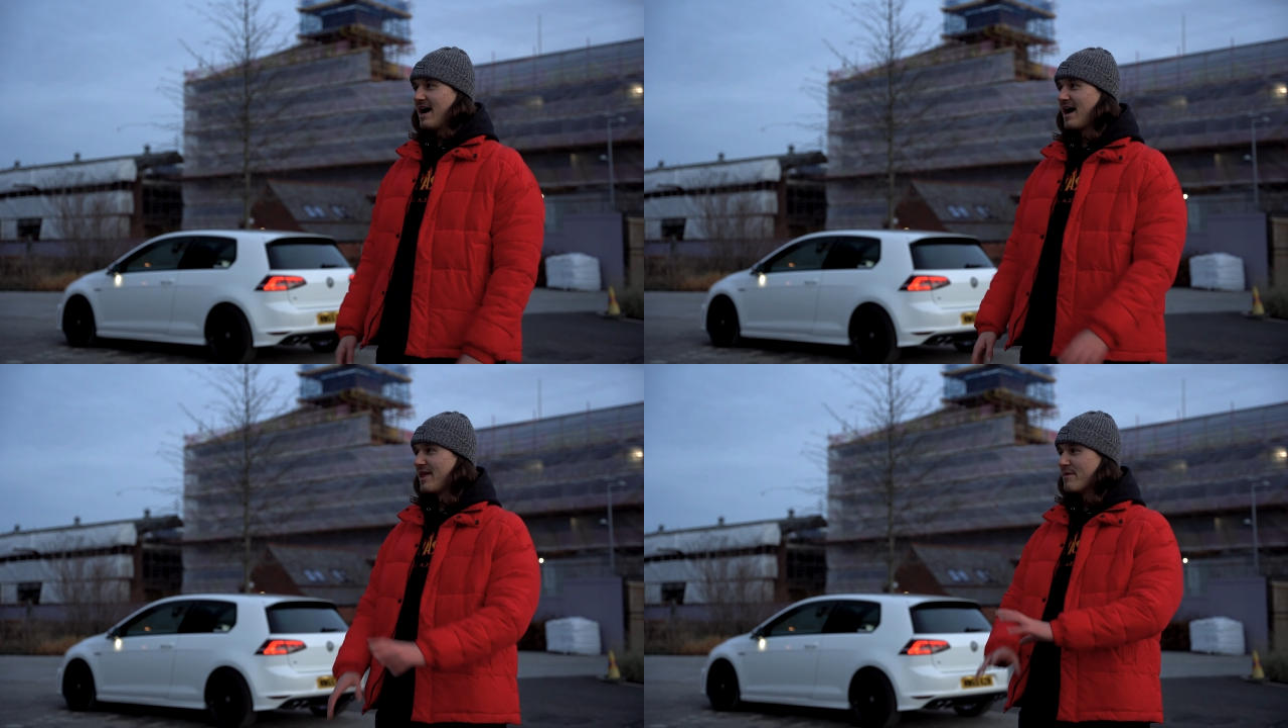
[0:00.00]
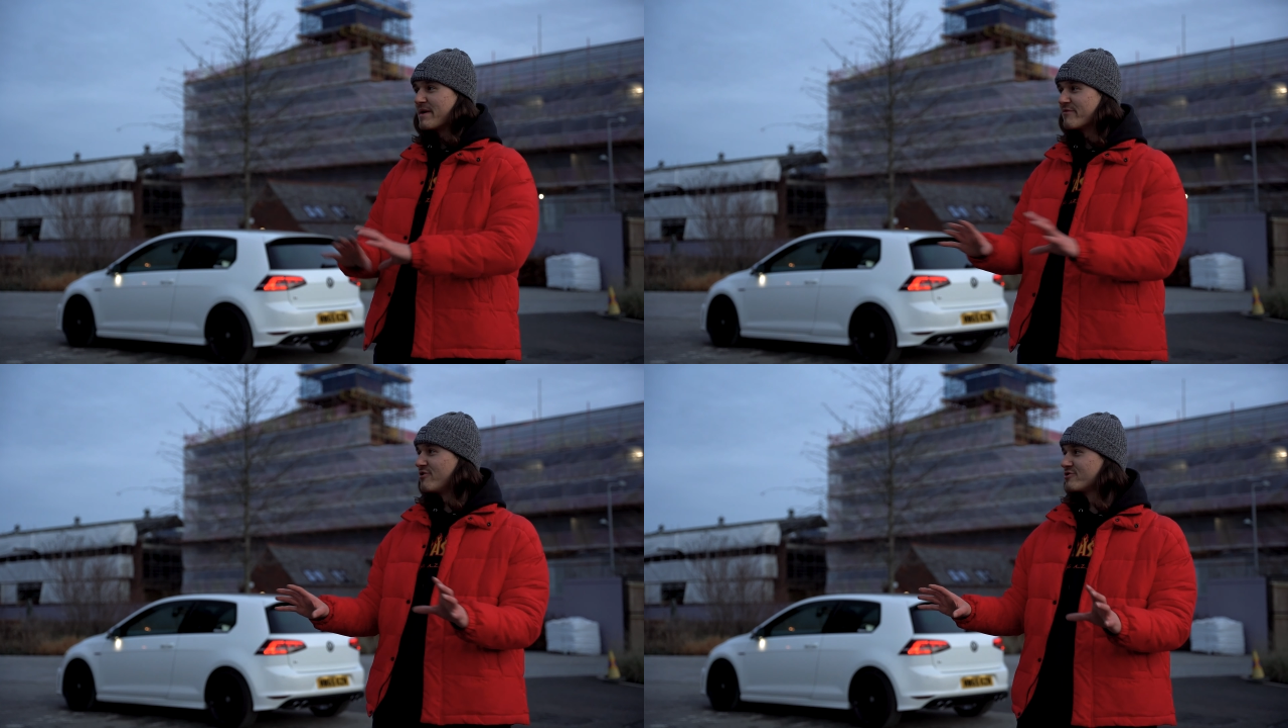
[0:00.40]
uh, and the
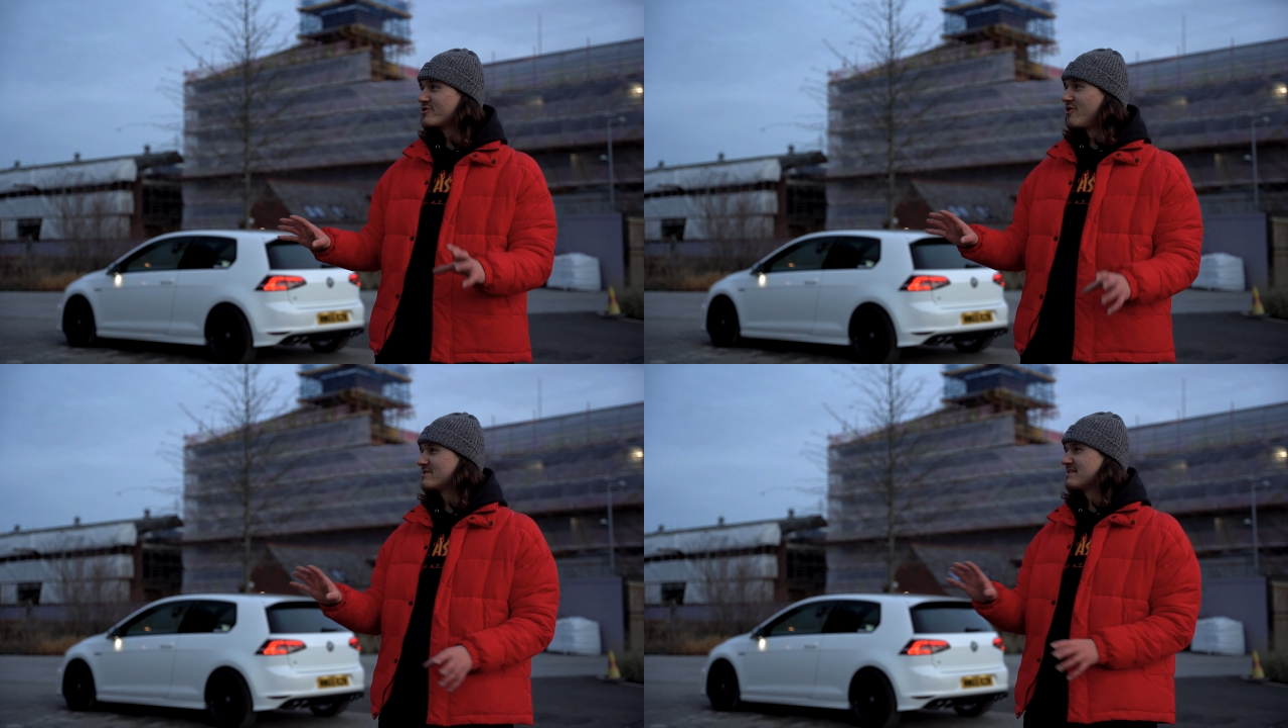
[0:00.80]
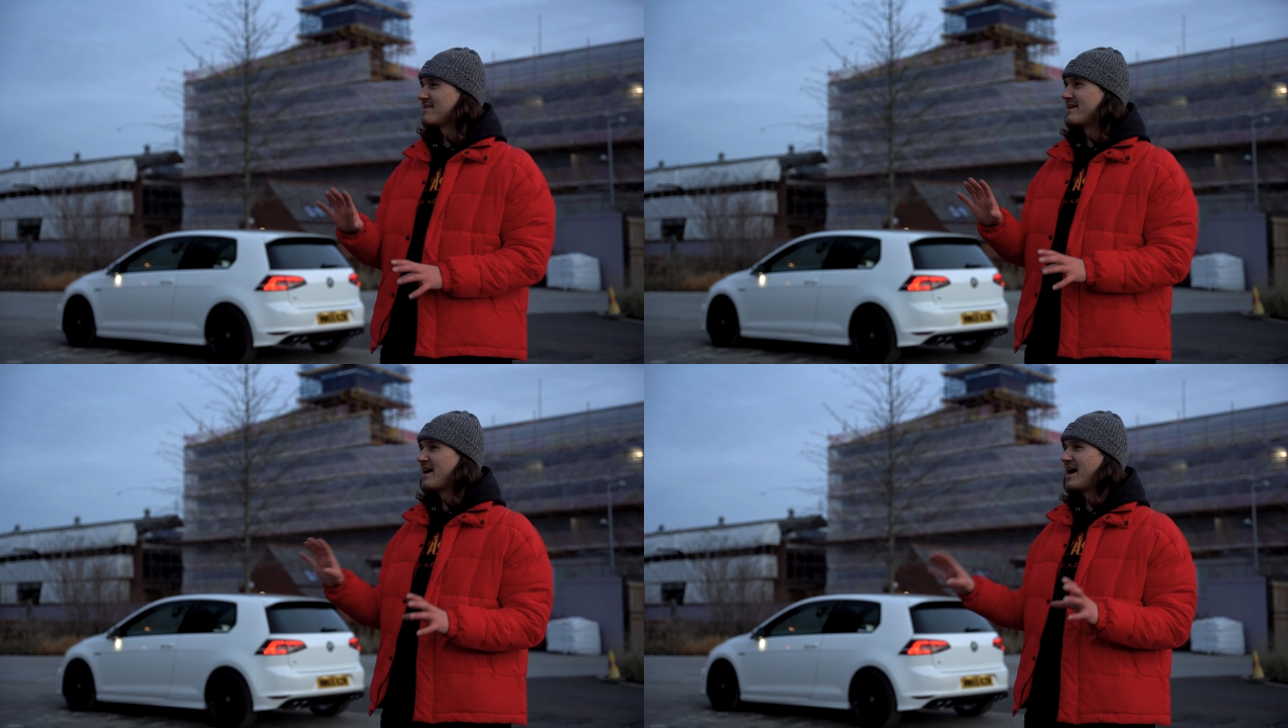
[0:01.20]
b-roll shots it's
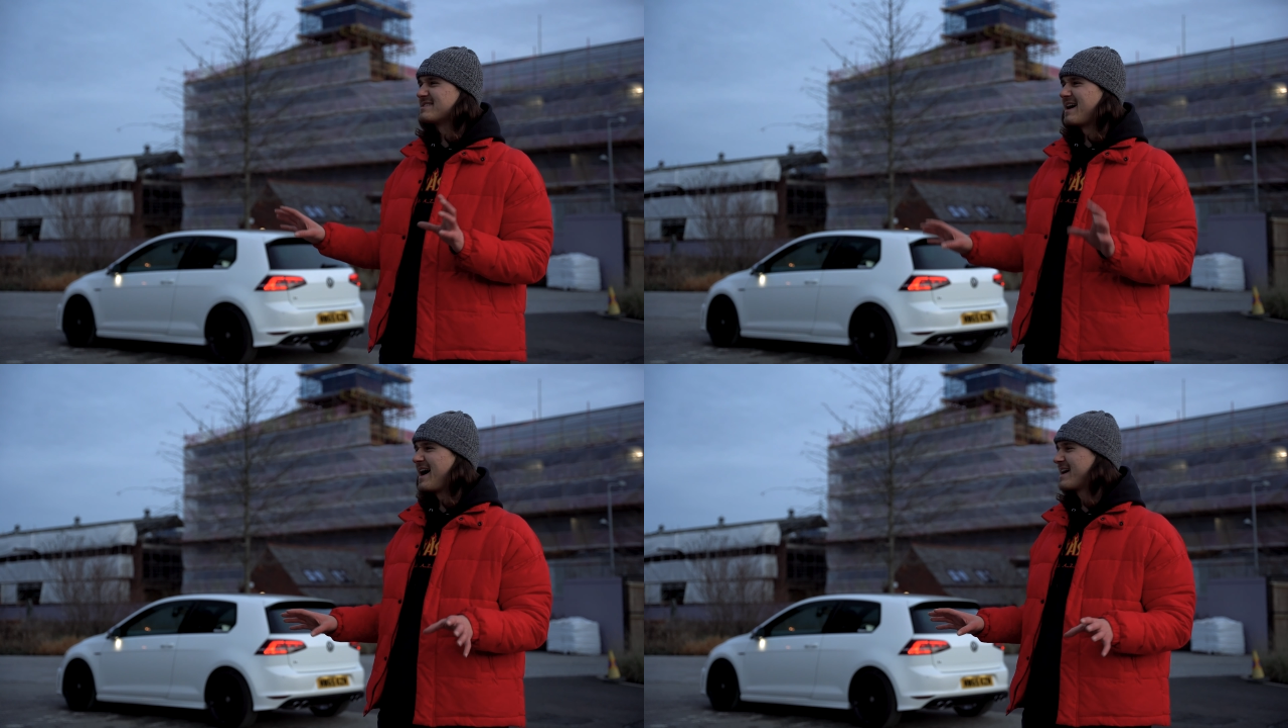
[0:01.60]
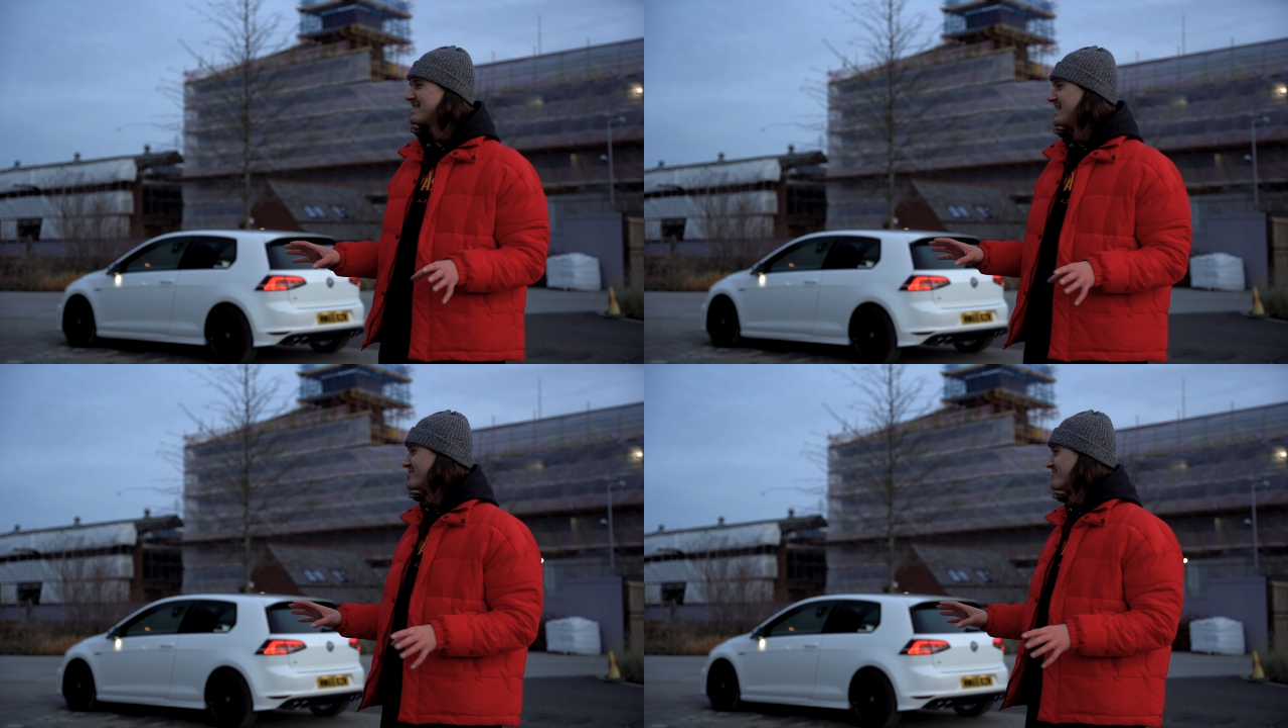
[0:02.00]
like nice
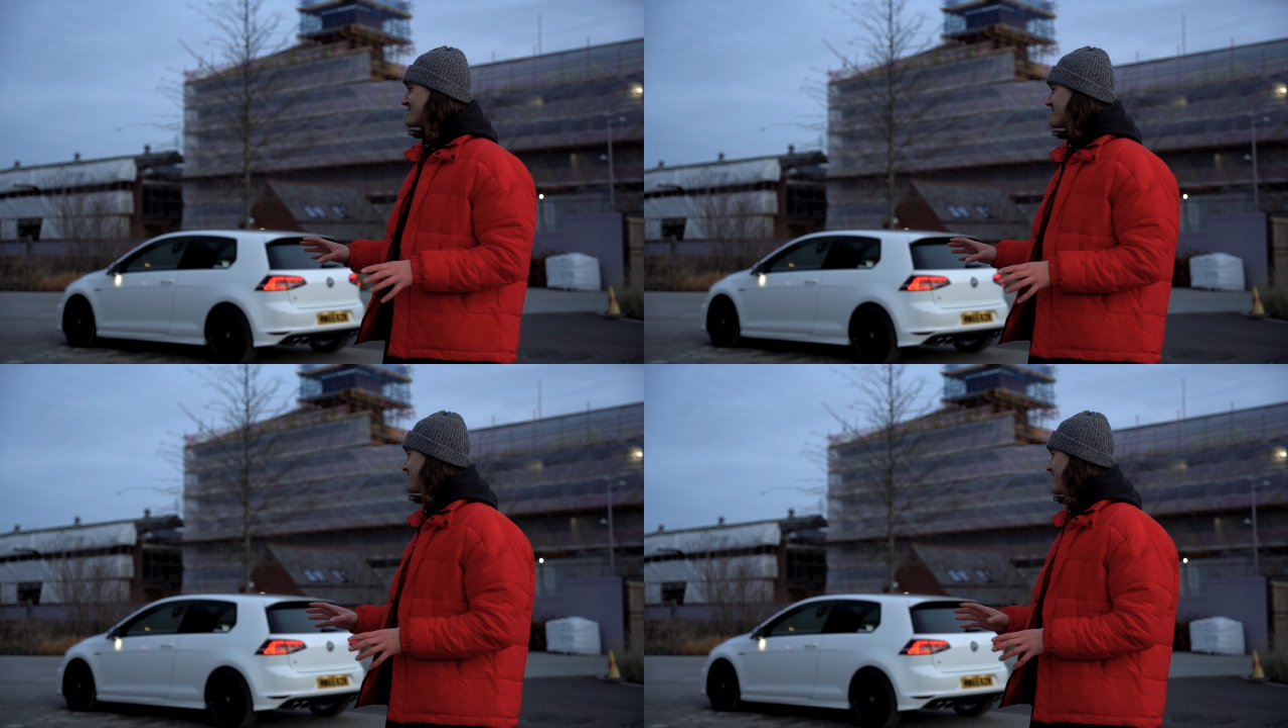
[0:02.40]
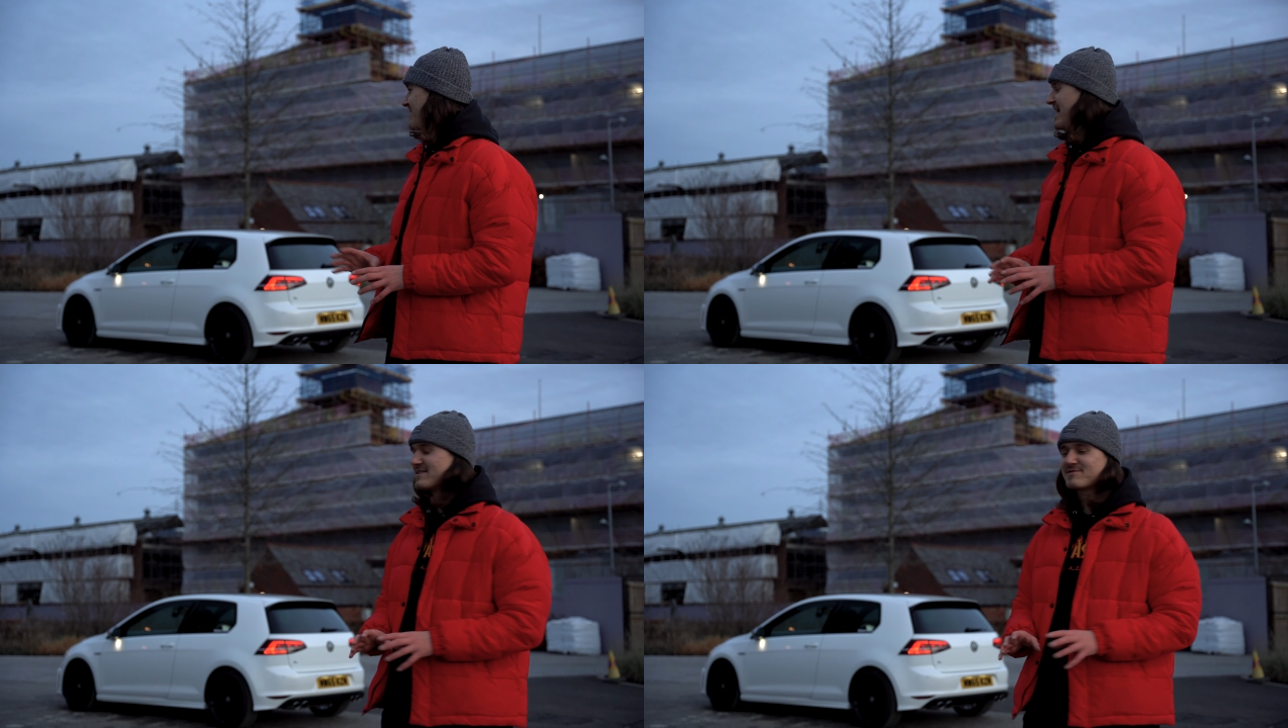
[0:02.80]
architecture and stuff like
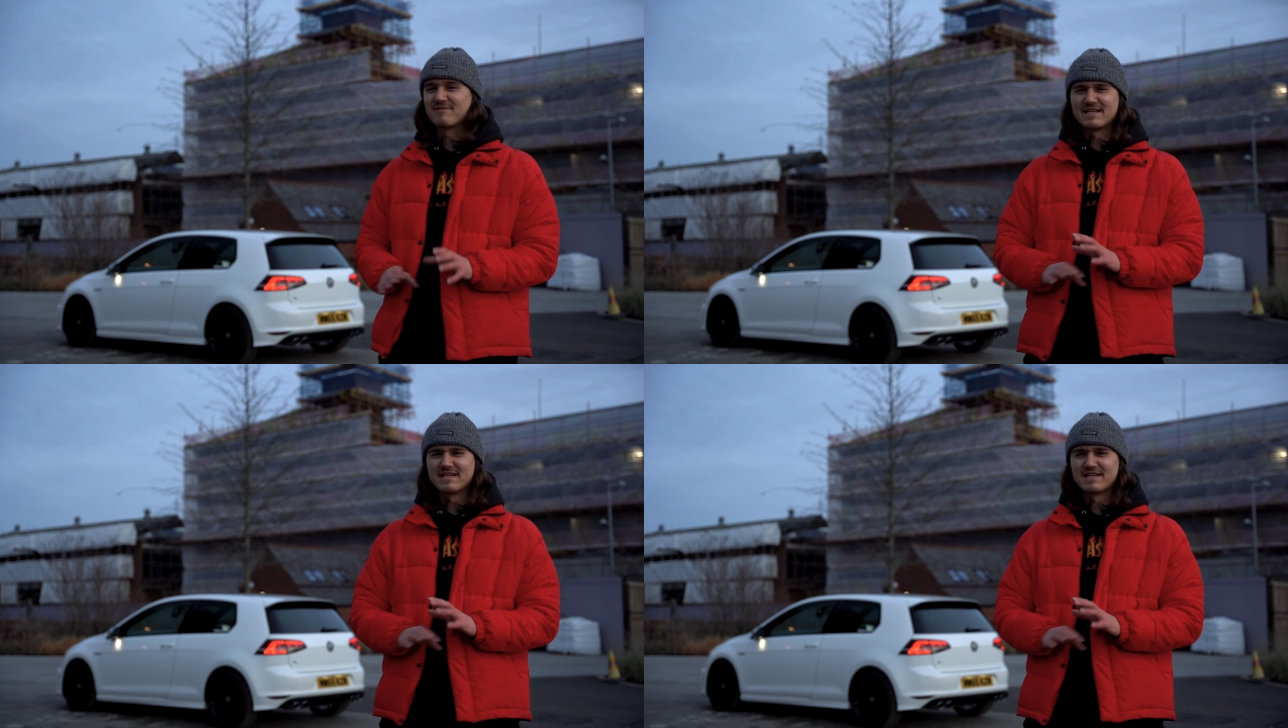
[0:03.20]
that it's,